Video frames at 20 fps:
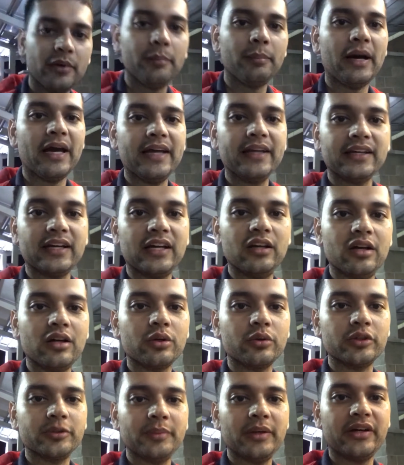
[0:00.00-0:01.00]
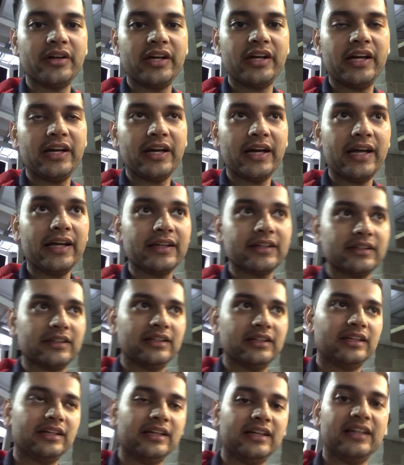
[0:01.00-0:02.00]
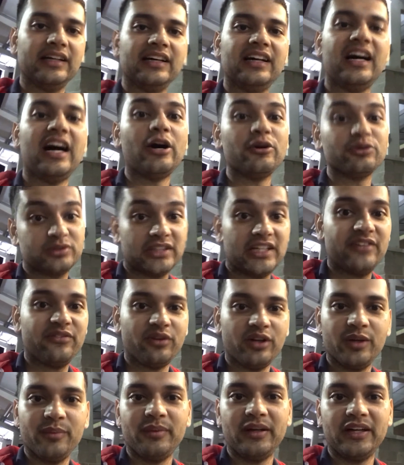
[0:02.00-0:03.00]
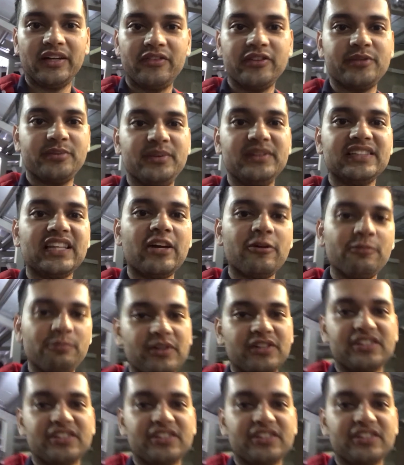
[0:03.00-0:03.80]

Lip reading: my bike along with my rear rack outside Walmart, which means I have